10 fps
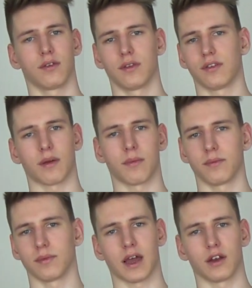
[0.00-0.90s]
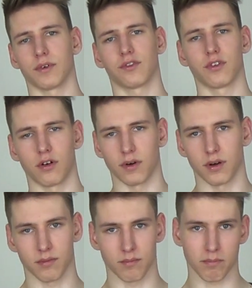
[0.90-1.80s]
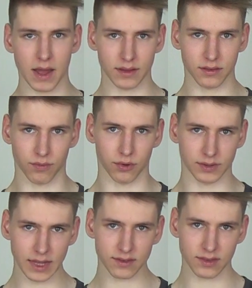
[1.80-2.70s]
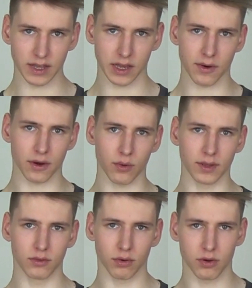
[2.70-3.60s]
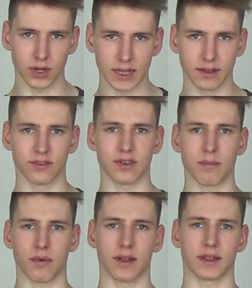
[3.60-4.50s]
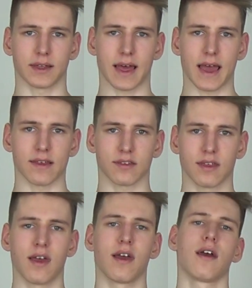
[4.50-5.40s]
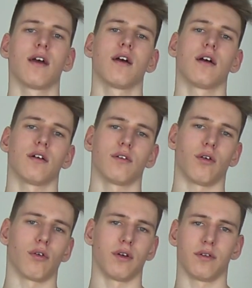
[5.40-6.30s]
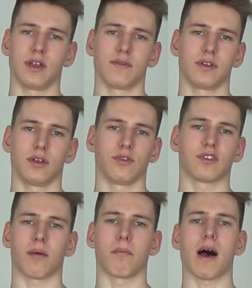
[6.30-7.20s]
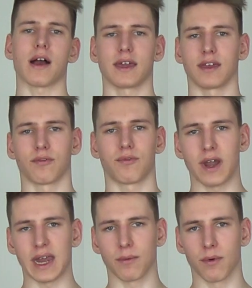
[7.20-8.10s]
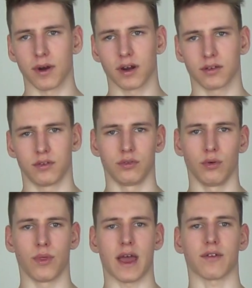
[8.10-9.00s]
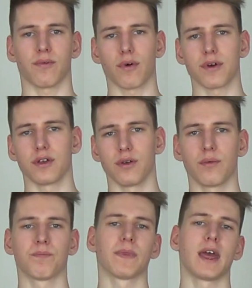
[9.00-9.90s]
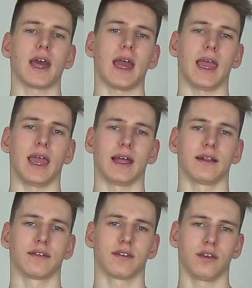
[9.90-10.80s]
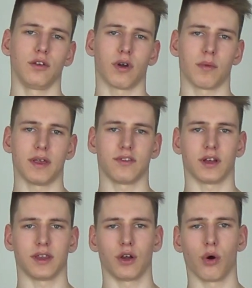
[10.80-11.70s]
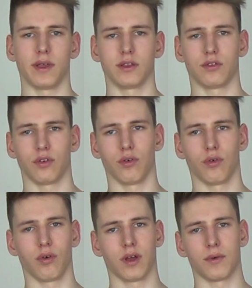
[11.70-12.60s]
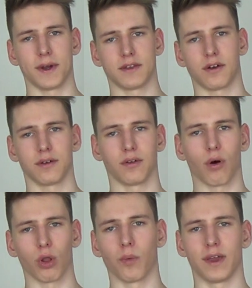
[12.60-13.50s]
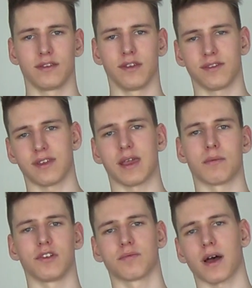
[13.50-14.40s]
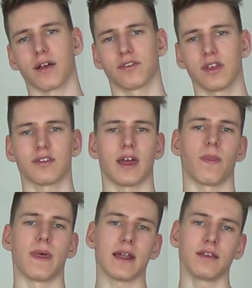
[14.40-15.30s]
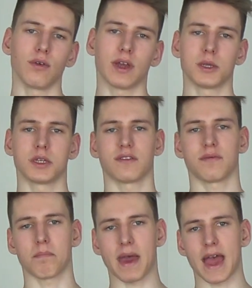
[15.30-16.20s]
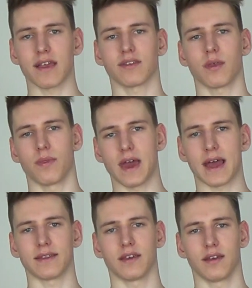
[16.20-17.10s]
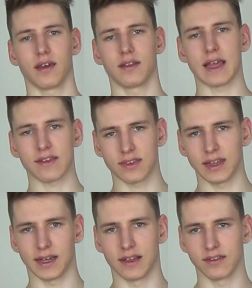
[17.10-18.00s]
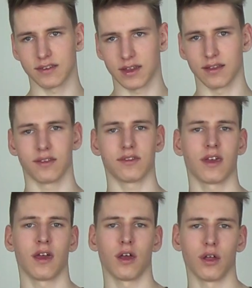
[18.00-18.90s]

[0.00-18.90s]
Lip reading: some kind of a server. But for testing, you are going to create a separate class or even use some mocking framework to do that for you. And you are basically going to return always the same responses. And then you can just pass that testing instance